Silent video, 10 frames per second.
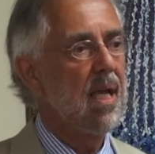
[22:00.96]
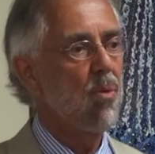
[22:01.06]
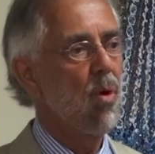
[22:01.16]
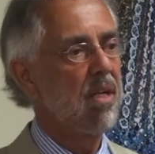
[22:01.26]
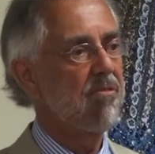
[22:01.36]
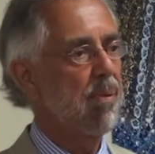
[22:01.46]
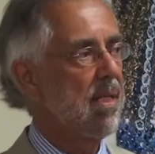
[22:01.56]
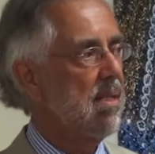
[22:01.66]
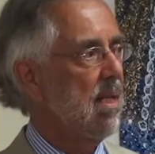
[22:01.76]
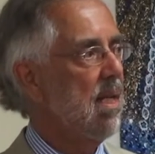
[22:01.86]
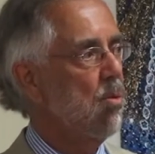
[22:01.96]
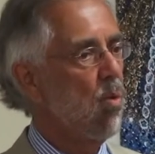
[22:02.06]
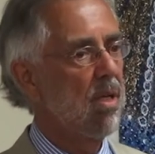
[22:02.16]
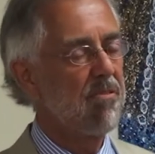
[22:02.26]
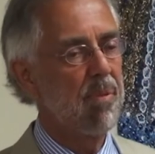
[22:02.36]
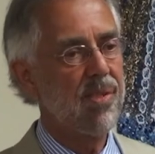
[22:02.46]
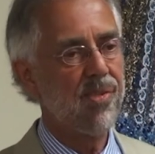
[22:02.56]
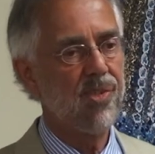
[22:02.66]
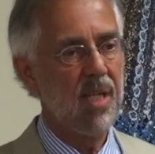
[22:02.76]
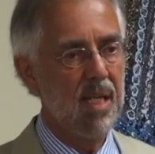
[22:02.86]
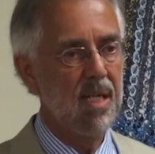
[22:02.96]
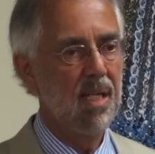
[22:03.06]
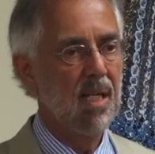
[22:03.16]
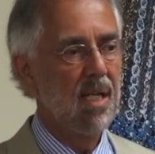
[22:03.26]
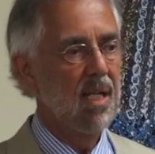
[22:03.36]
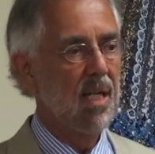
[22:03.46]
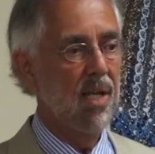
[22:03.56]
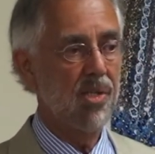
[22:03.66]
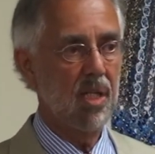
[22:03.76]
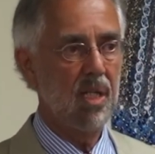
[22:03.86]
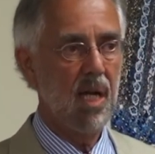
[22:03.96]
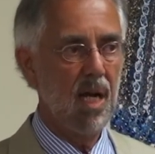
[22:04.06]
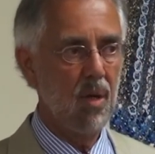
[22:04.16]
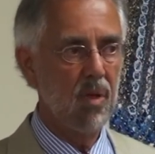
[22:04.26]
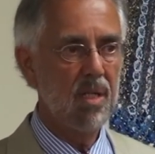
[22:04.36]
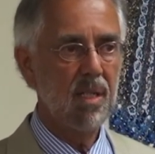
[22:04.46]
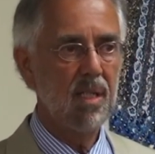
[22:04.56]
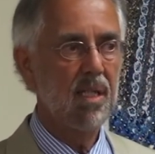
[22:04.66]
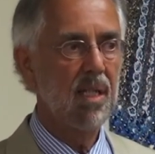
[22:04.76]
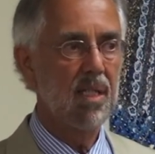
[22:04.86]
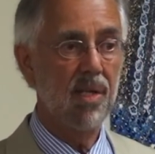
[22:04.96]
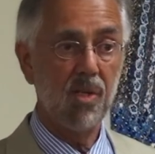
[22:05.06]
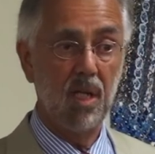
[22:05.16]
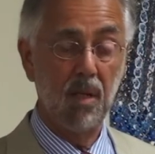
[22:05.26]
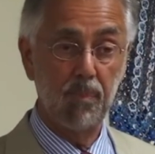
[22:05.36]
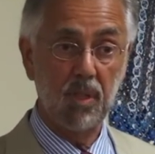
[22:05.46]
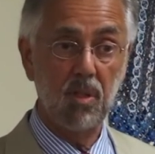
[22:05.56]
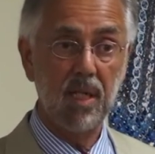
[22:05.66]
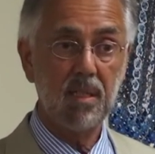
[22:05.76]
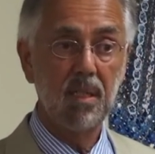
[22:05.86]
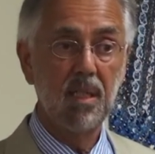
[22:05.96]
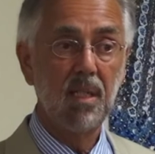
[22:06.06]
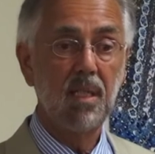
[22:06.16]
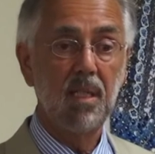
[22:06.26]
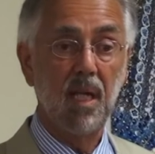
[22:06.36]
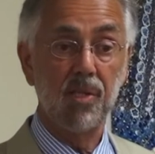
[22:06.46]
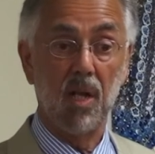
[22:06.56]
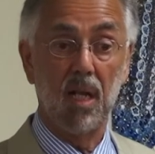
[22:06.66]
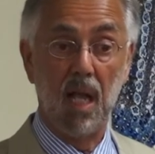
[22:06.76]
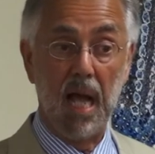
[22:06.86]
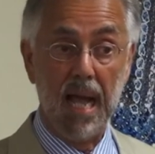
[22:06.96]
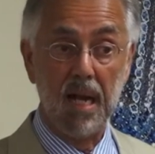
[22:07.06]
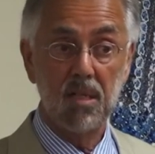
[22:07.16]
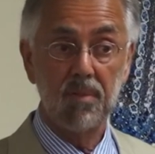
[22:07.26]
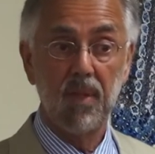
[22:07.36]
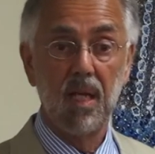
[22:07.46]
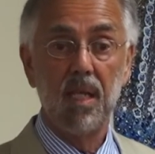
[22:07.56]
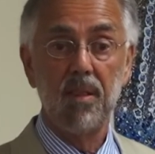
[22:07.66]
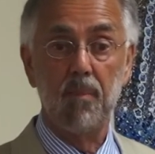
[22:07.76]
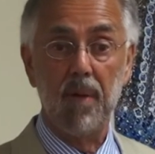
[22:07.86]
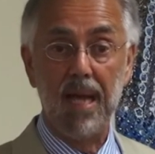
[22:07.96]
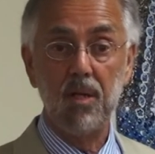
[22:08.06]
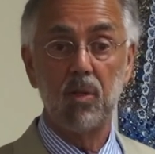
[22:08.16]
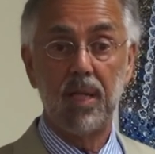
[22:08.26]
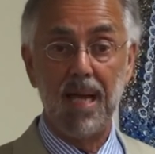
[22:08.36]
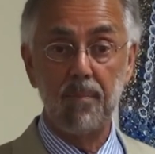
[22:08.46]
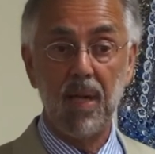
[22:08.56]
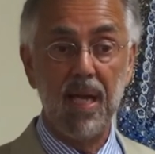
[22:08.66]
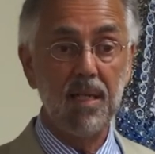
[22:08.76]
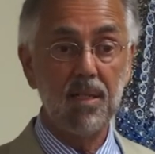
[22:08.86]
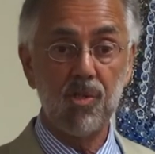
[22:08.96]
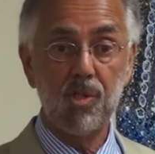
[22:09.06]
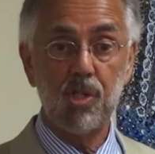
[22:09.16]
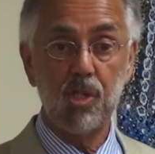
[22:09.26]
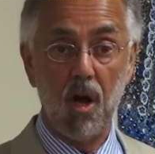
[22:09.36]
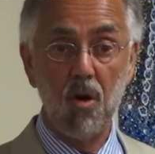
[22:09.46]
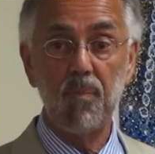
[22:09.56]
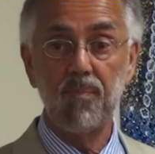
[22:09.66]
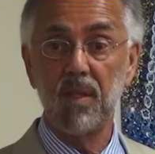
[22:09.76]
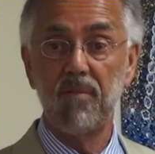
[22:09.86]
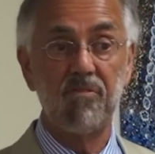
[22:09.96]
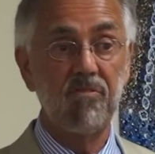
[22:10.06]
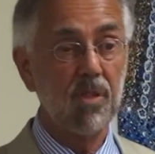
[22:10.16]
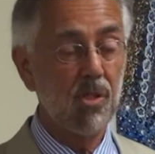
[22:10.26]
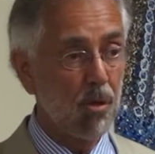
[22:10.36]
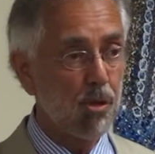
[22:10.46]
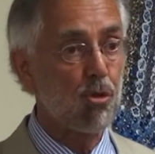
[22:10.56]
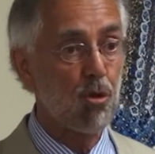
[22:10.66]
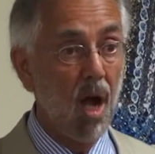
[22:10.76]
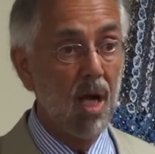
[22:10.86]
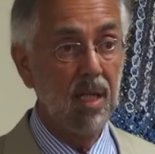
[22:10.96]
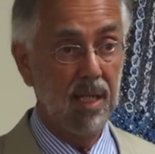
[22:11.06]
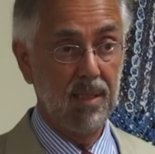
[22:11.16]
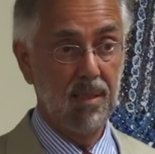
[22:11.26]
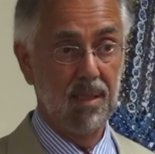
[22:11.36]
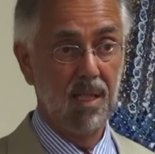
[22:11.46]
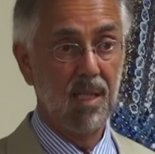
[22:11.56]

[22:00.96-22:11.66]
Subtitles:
he would have been seen as a coward and as a hypocrite, as a liar. The man who campaigned so strongly